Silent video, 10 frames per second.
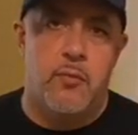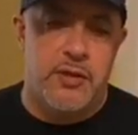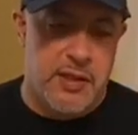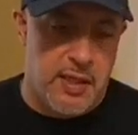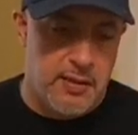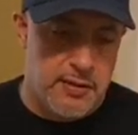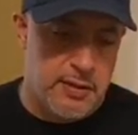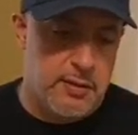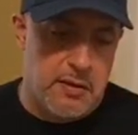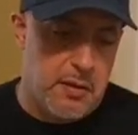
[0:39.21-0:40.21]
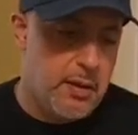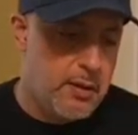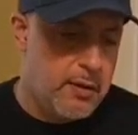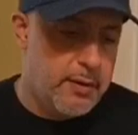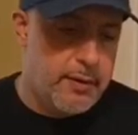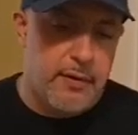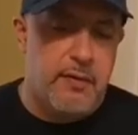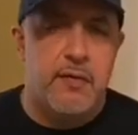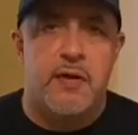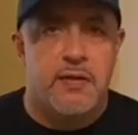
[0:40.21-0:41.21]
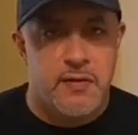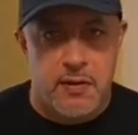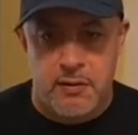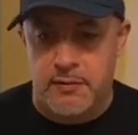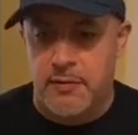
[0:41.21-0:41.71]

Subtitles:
case and everything's in it,